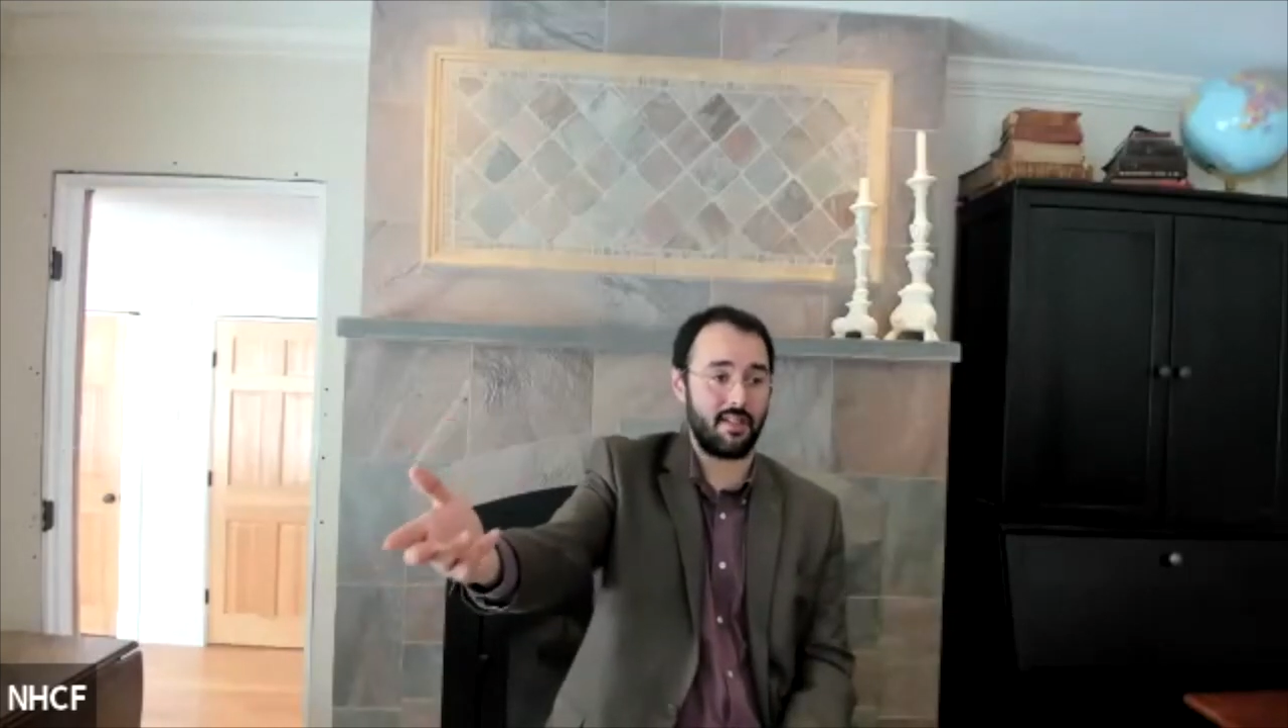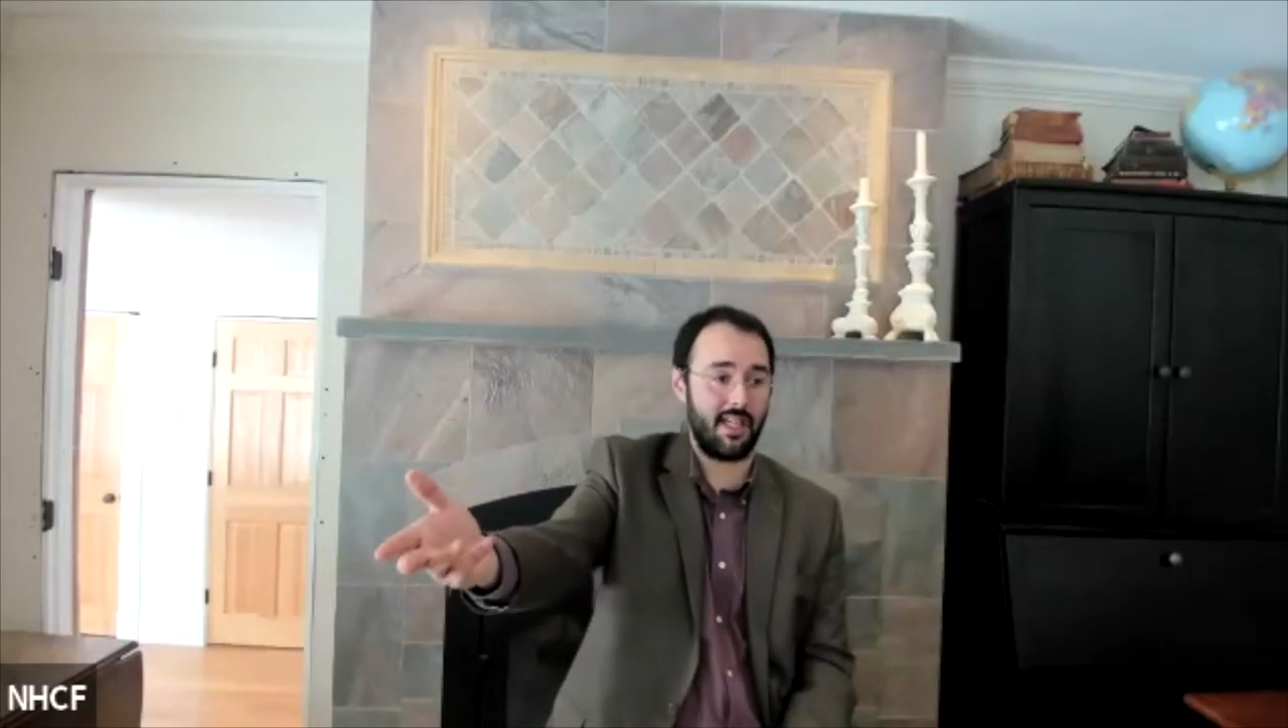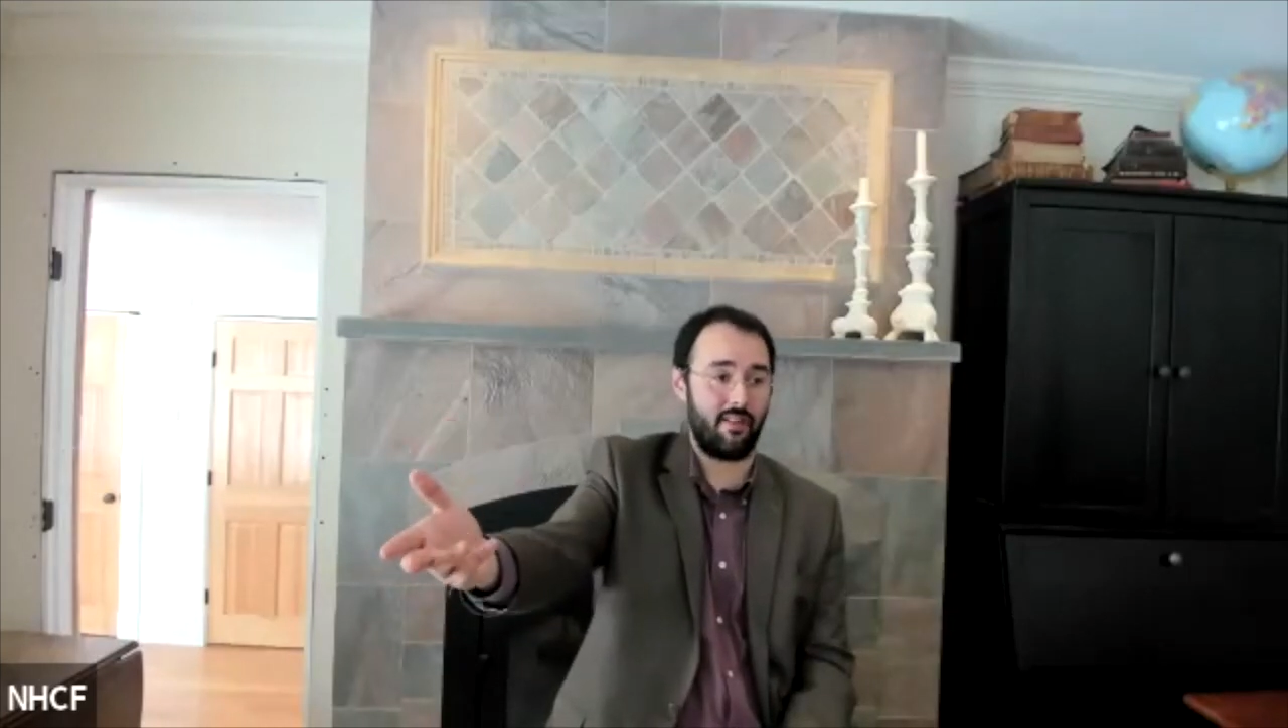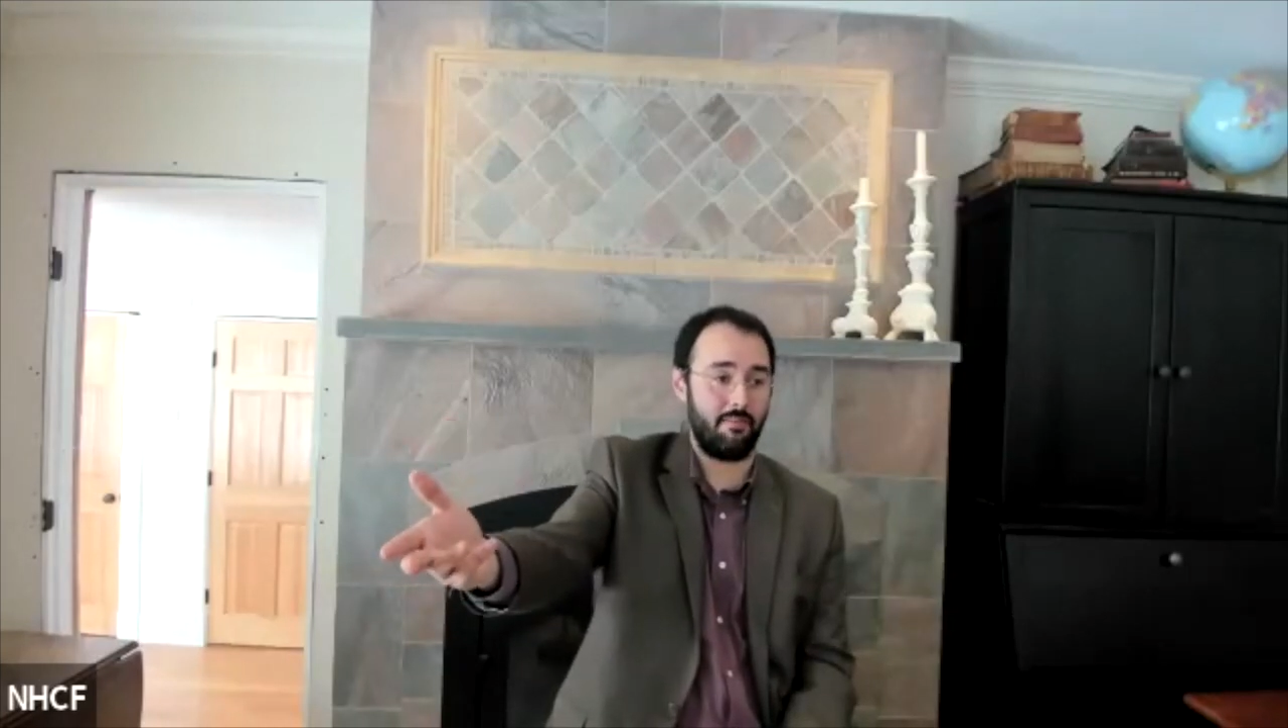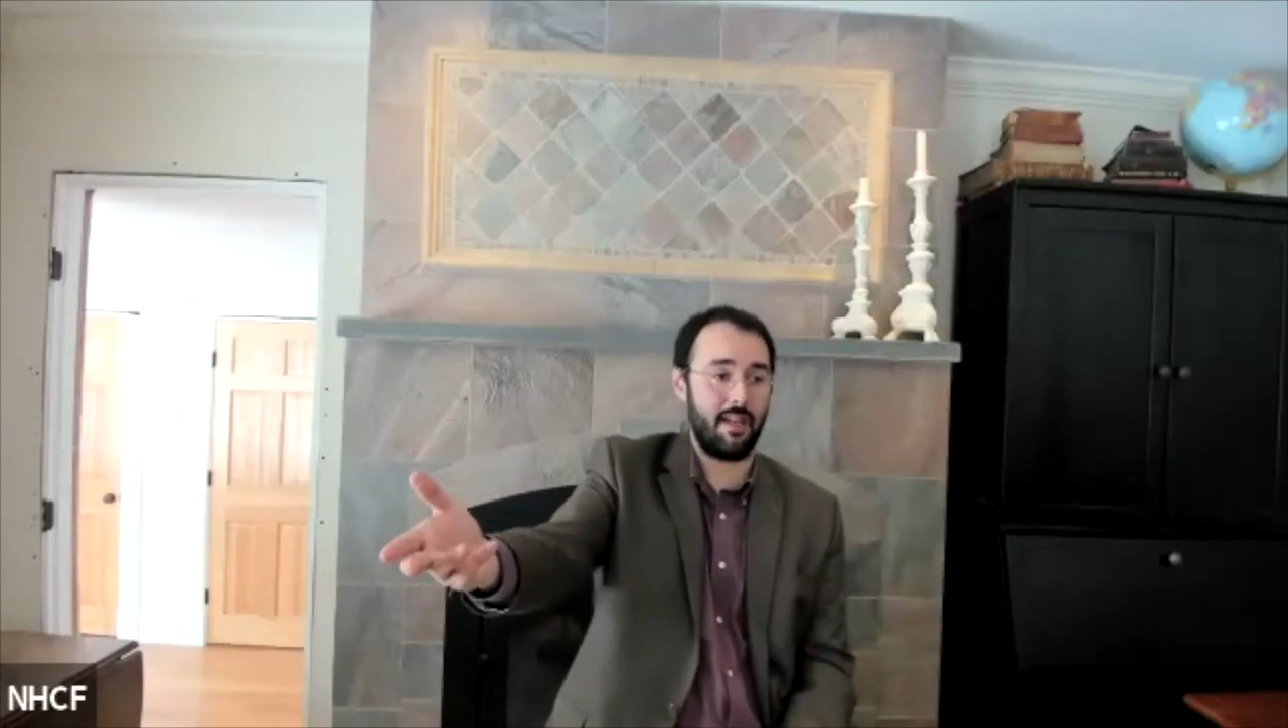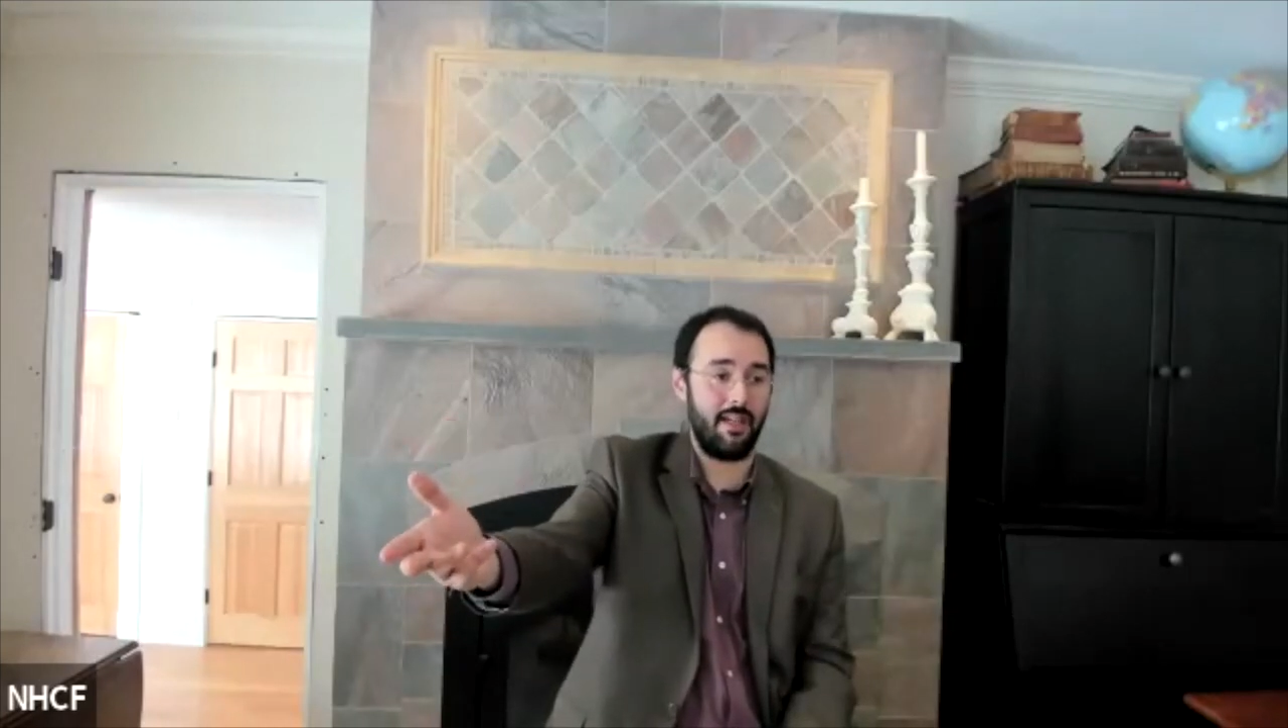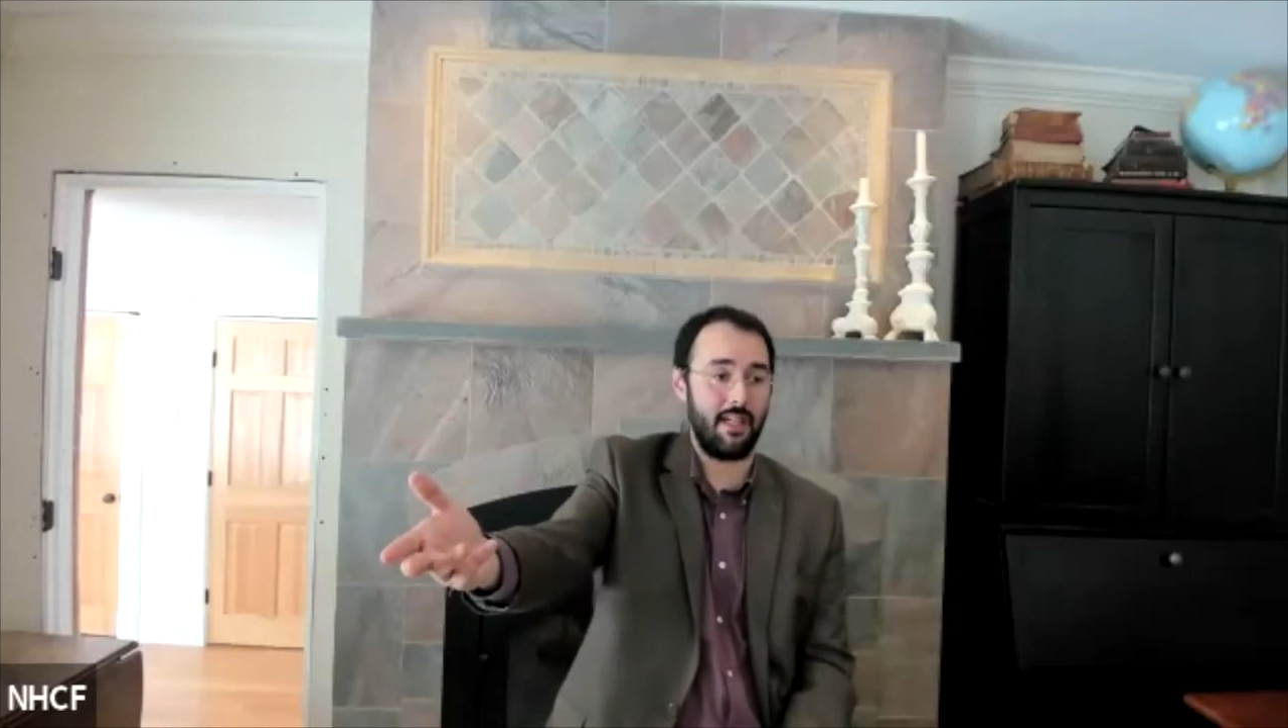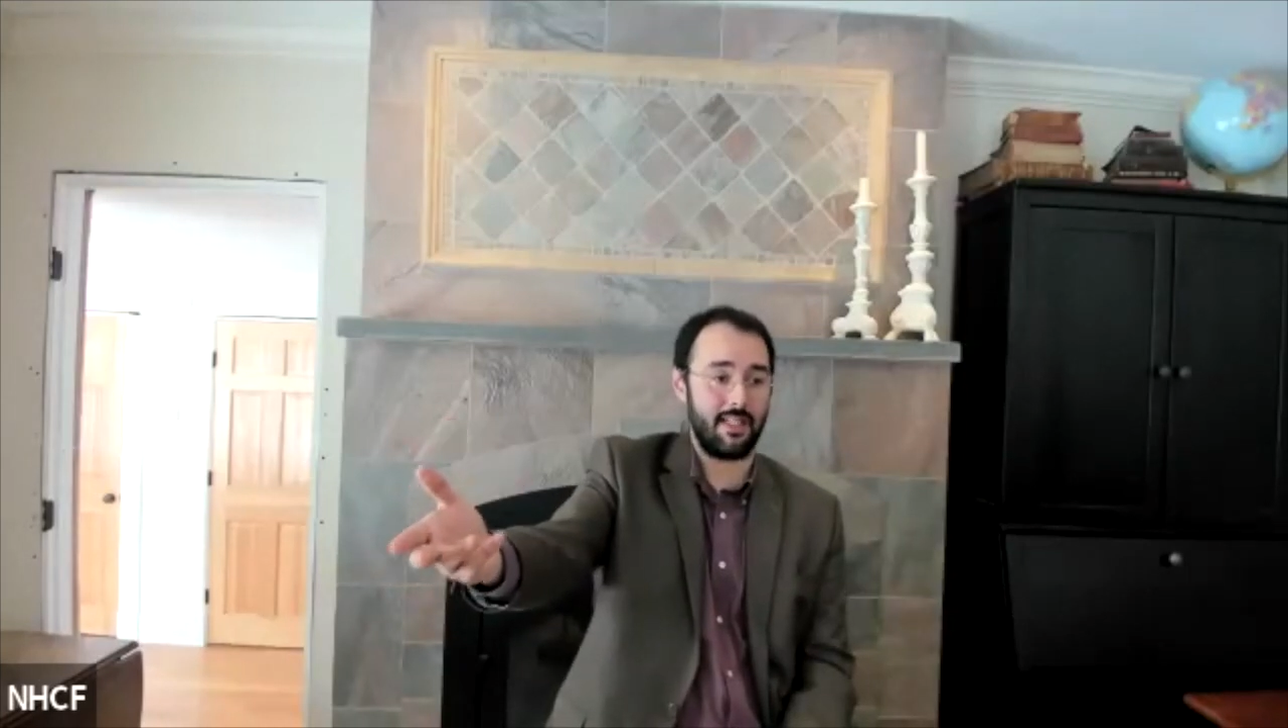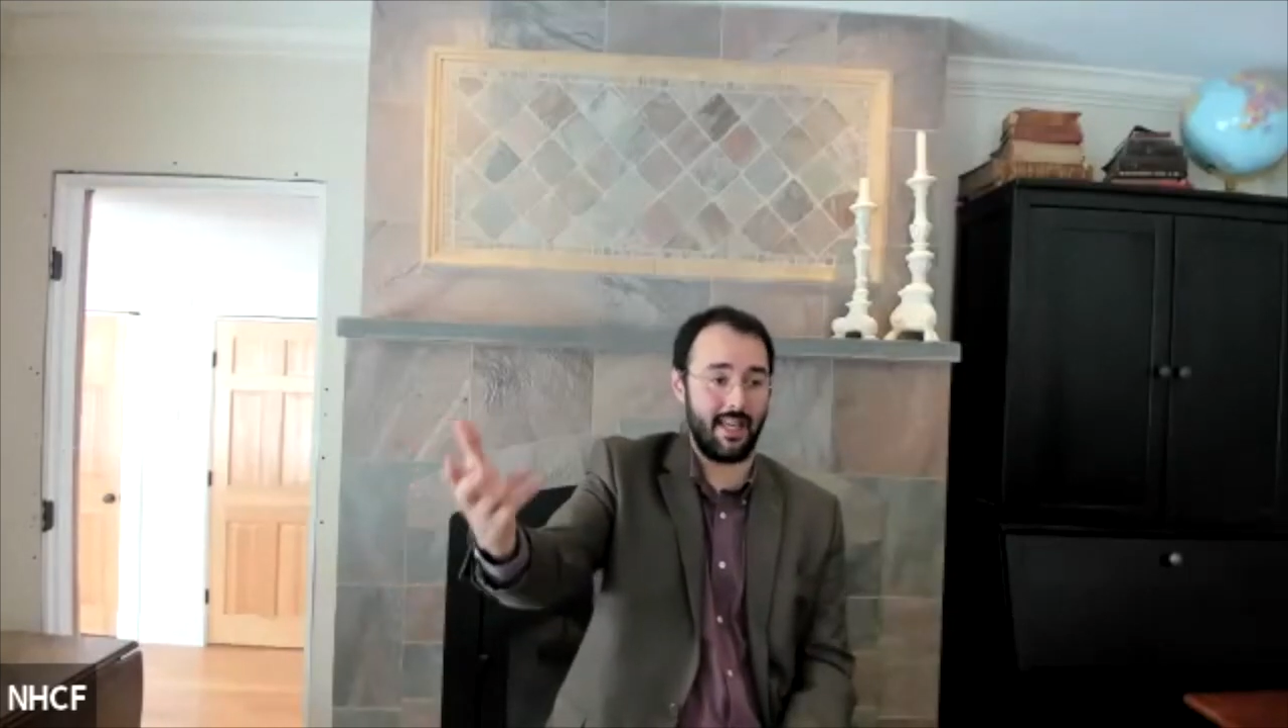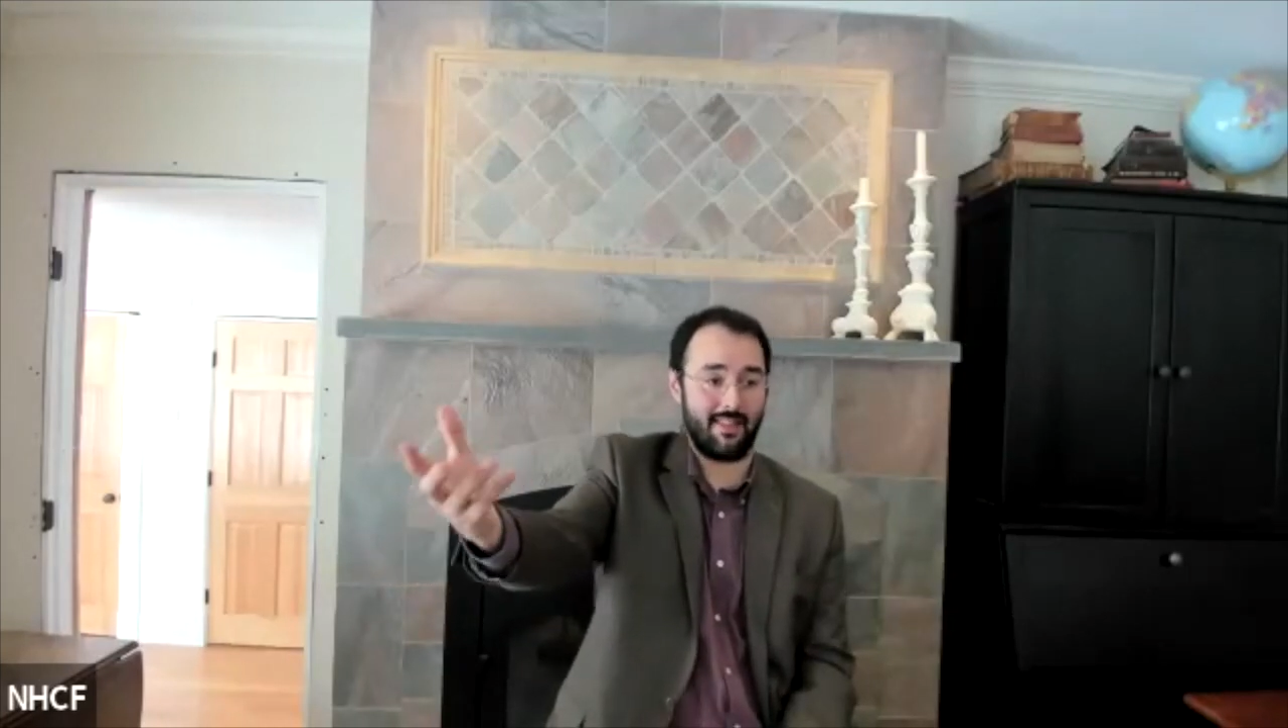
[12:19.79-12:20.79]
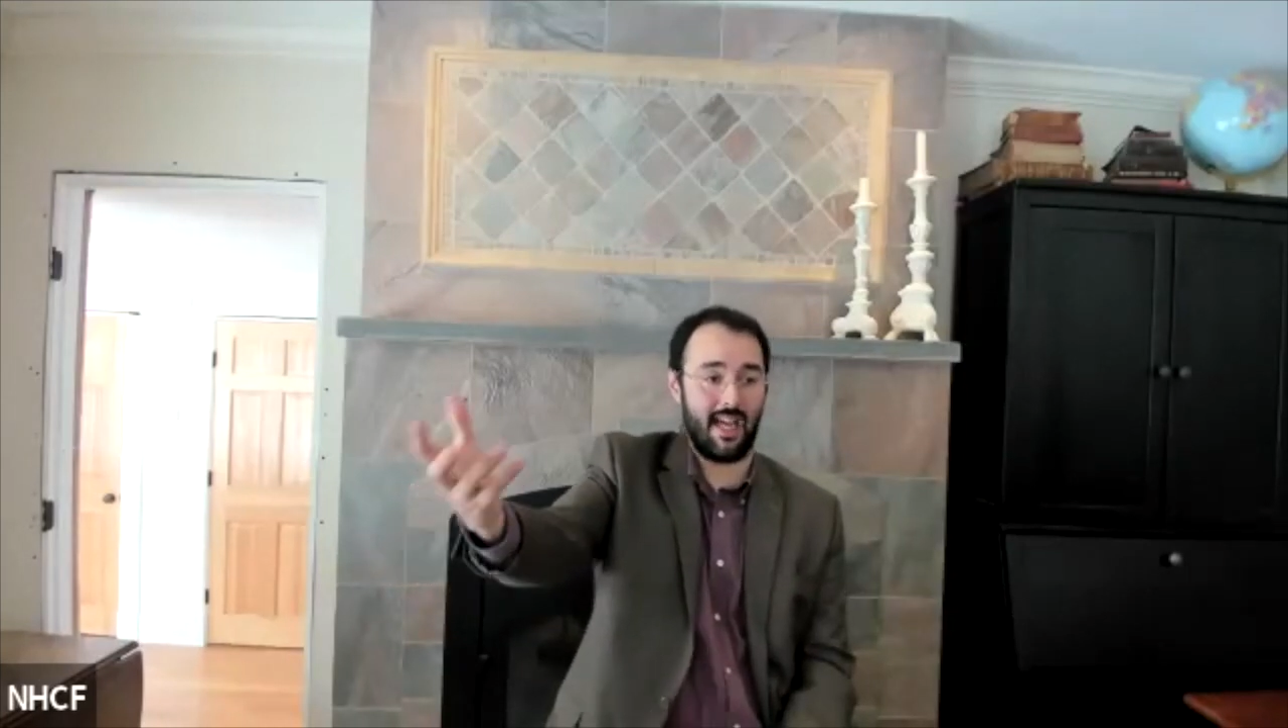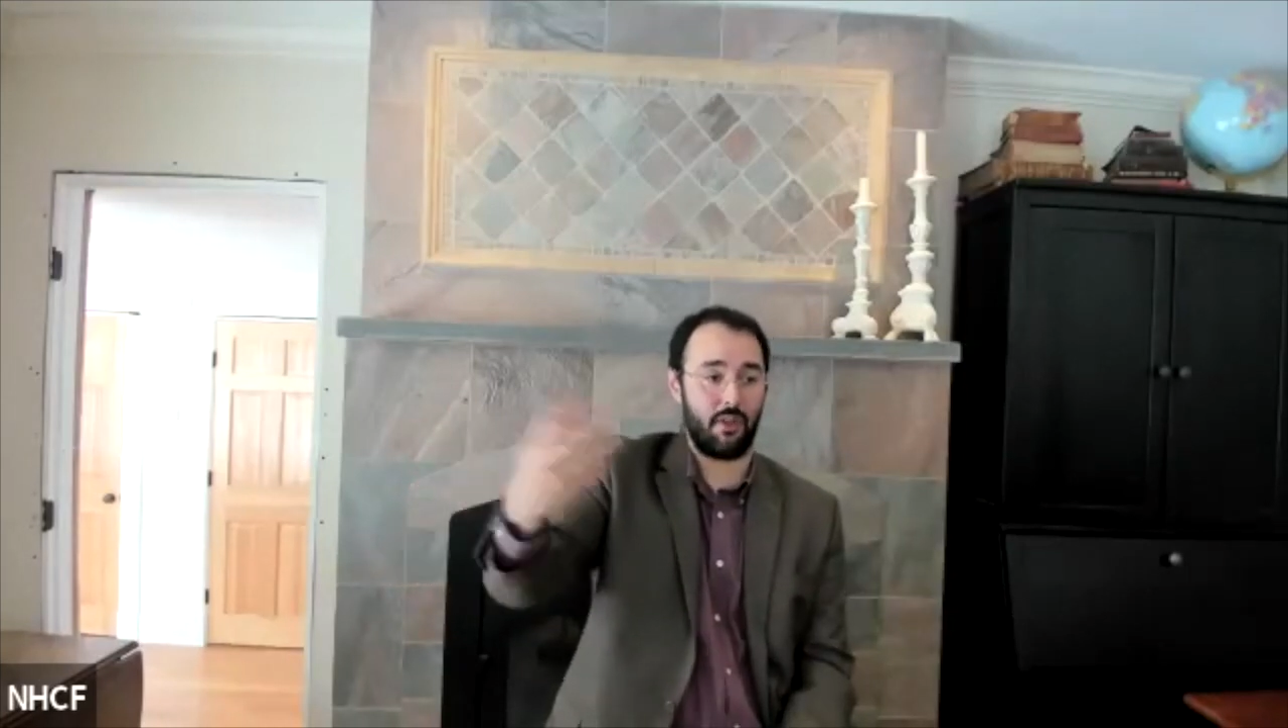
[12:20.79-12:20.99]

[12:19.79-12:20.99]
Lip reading: given me is that